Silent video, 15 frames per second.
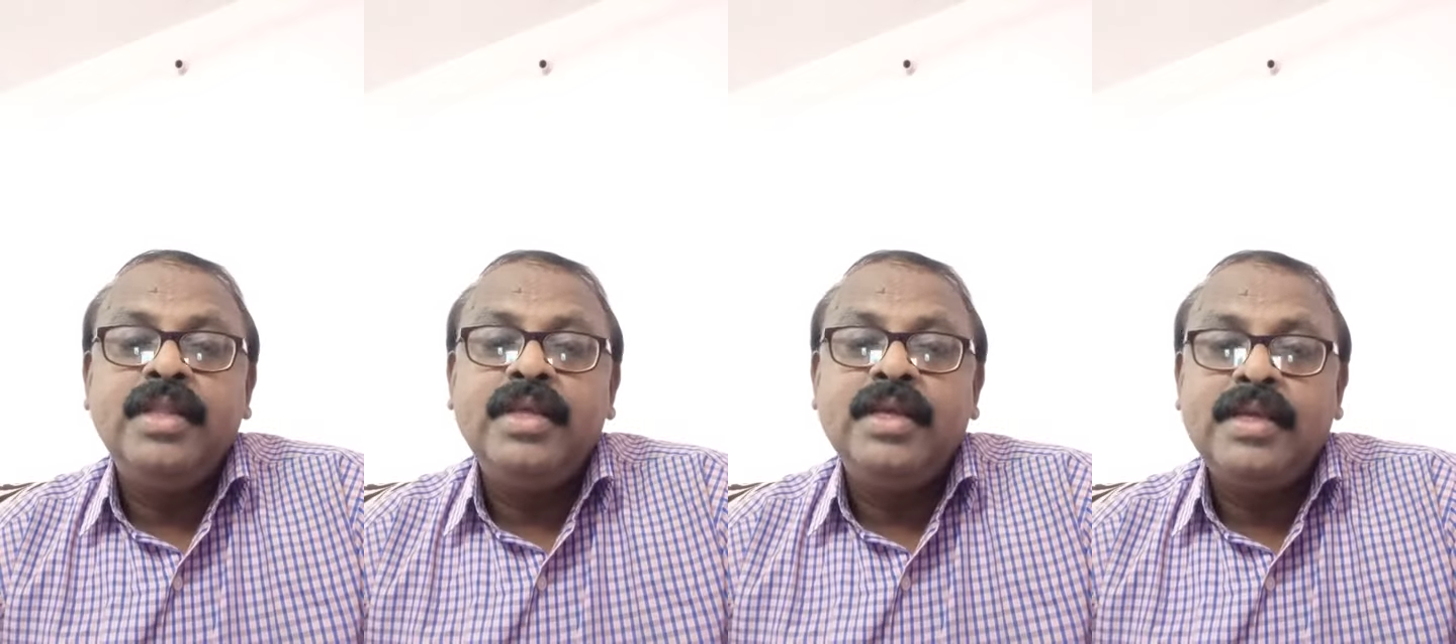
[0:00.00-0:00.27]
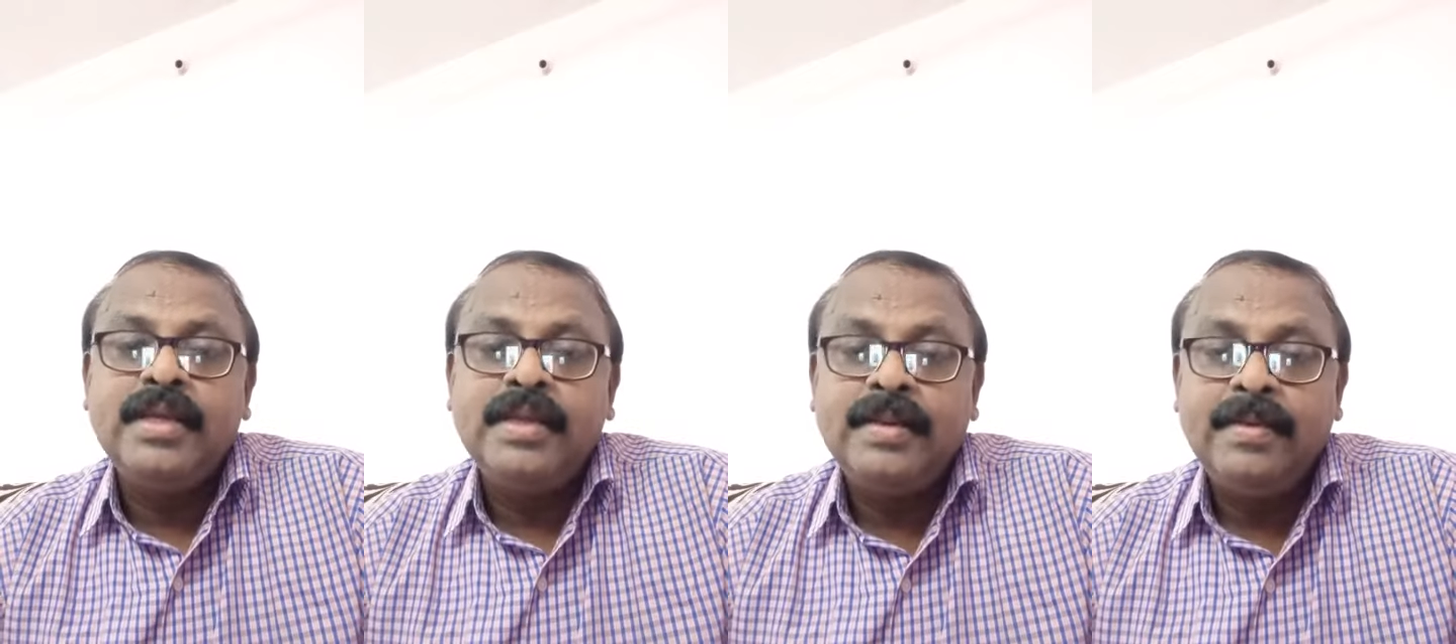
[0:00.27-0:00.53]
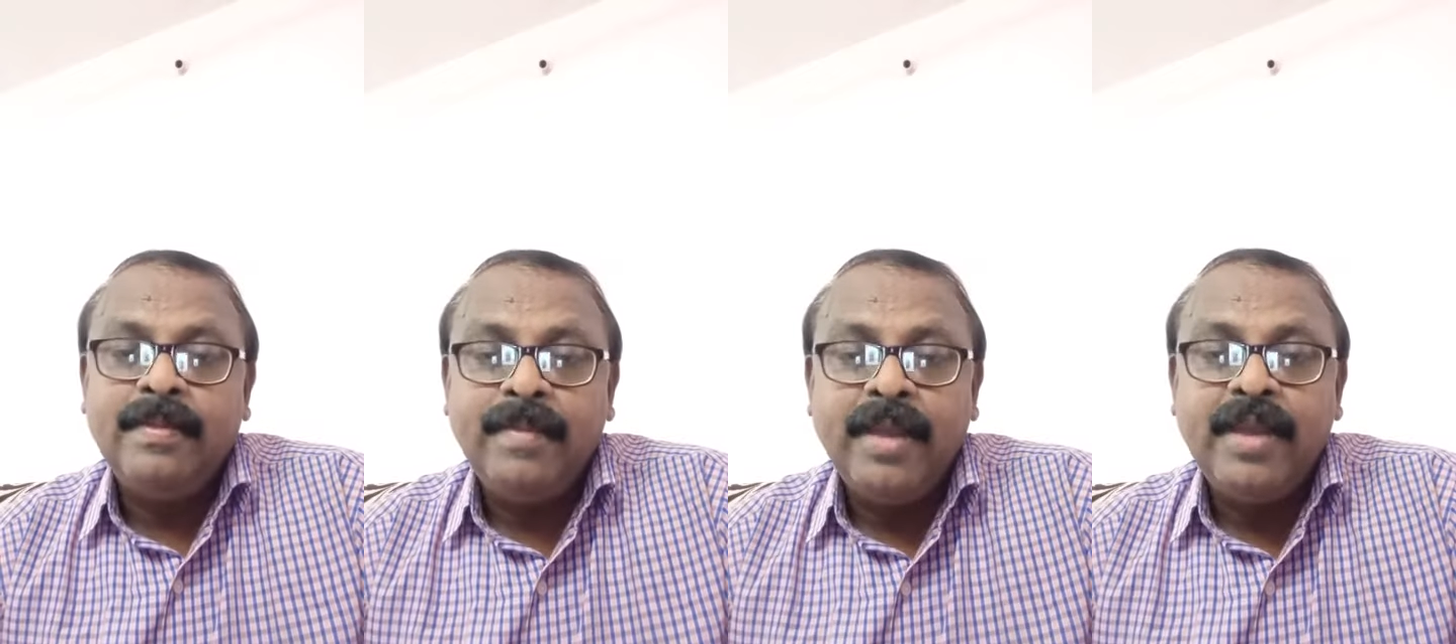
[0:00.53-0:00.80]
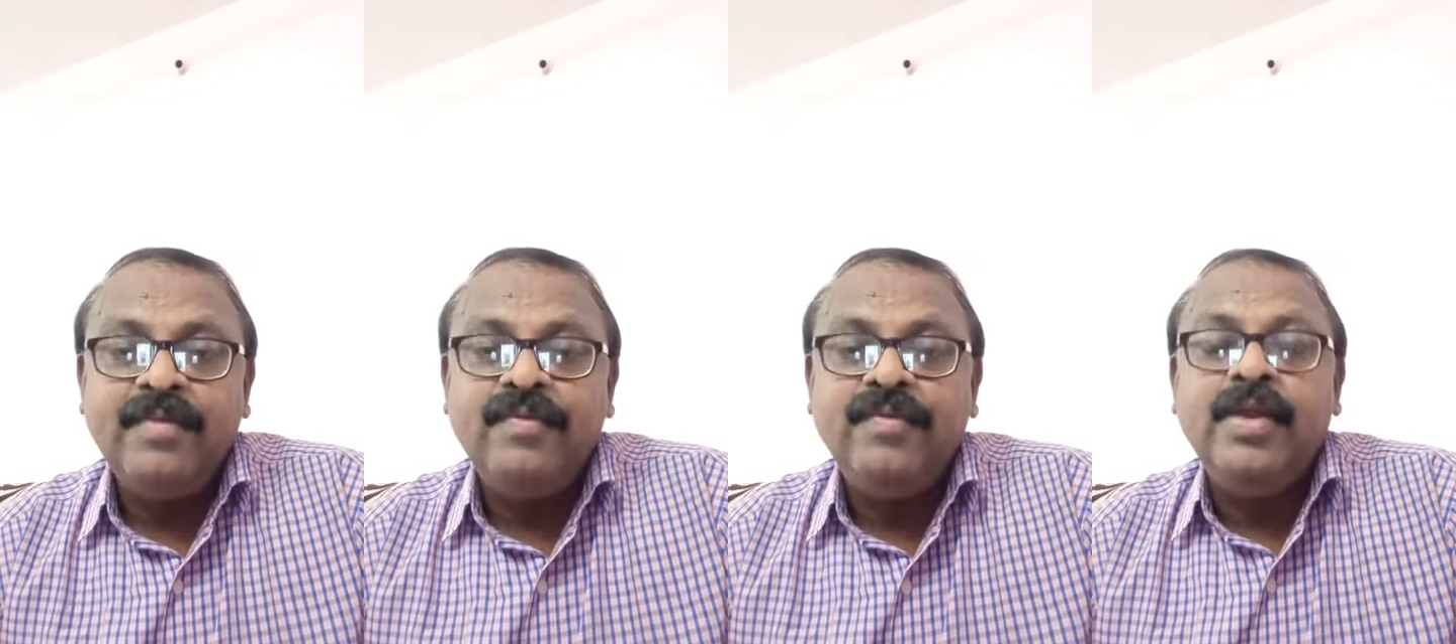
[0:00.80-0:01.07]
the
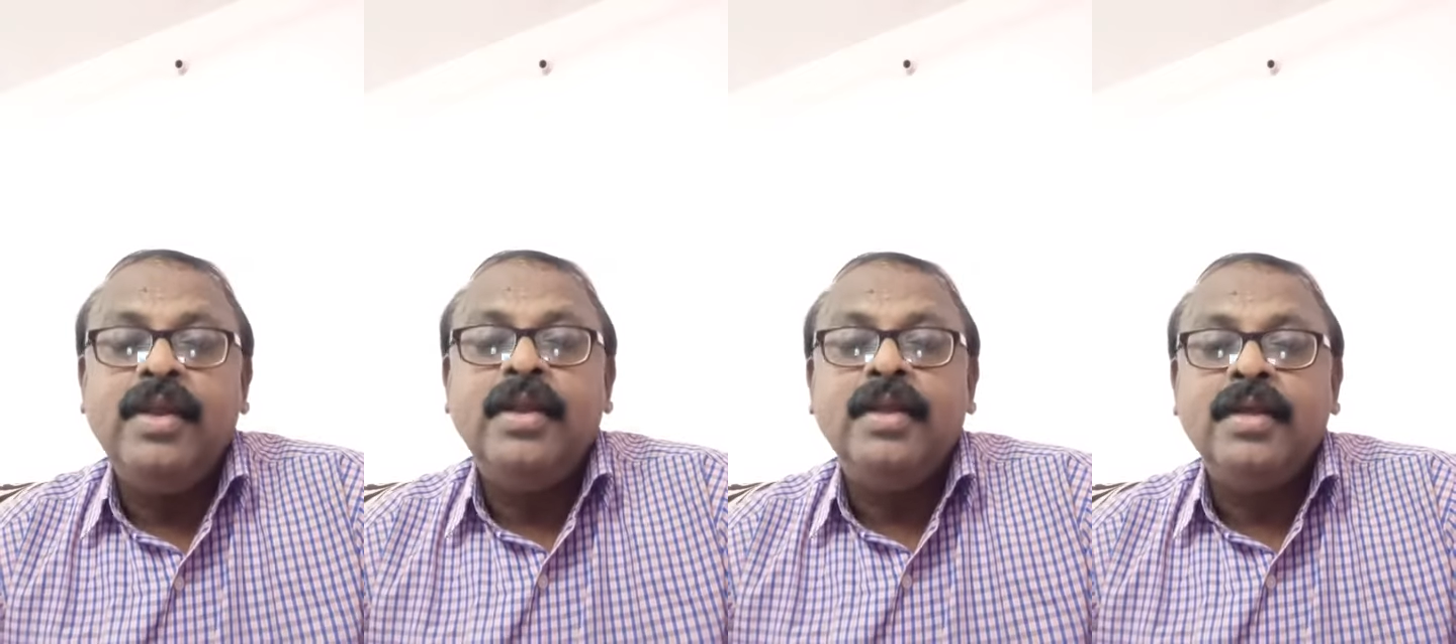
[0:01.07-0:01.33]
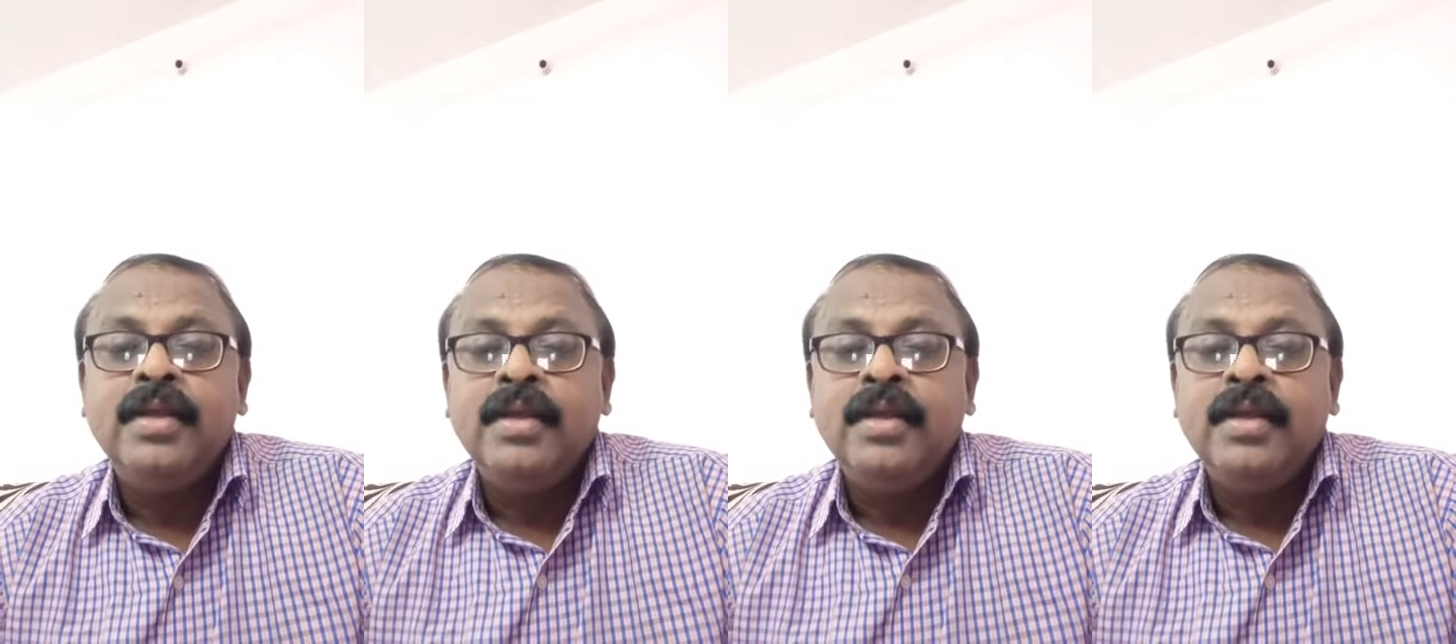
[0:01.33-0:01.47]
main field.